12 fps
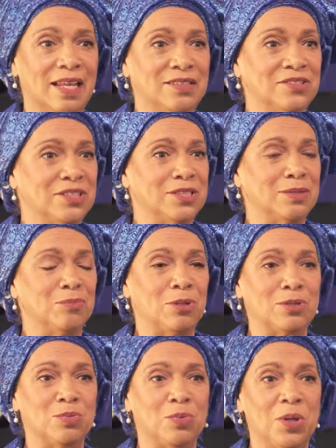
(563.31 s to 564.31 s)
That's just the
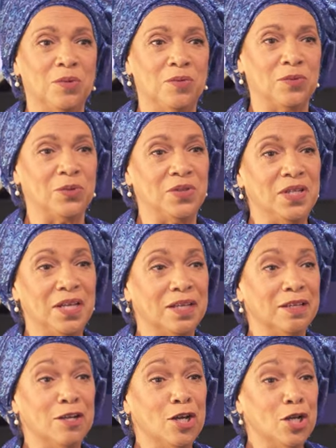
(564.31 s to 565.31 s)
most wonderful thing.
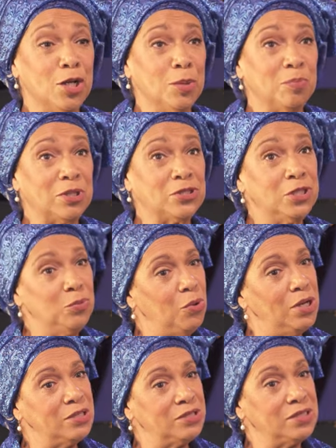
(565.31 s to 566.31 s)
But she
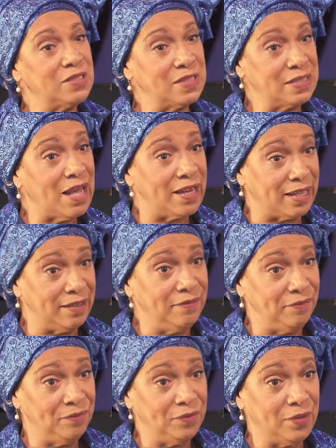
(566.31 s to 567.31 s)
wanted to study.
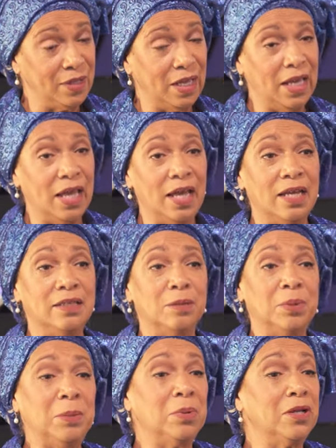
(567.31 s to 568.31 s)
And the
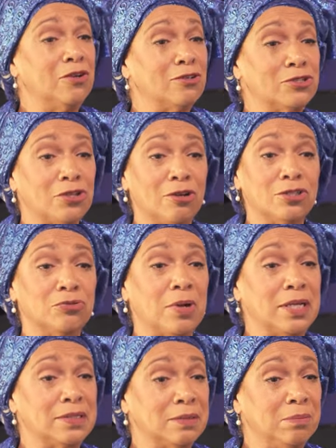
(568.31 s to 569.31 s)
people in her church
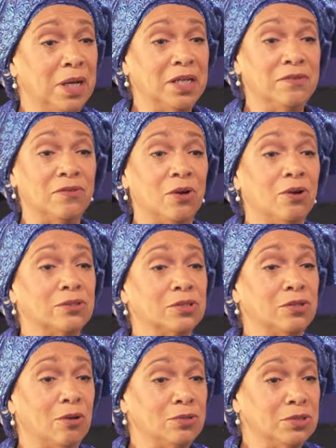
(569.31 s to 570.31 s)
raised the money for her to
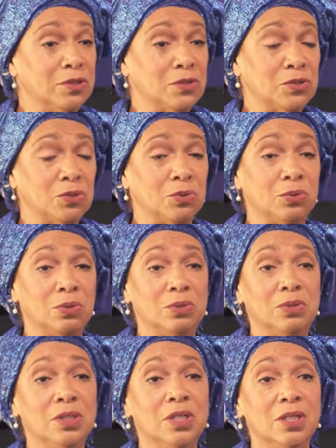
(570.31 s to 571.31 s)
go to the
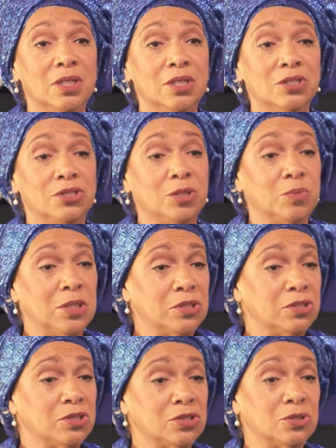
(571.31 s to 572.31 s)
school. She went
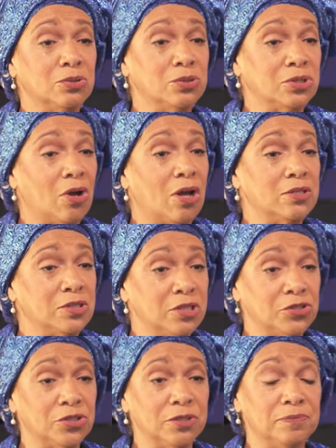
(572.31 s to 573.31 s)
to the school to
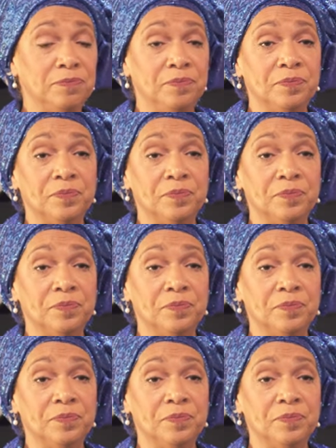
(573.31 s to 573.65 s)
audition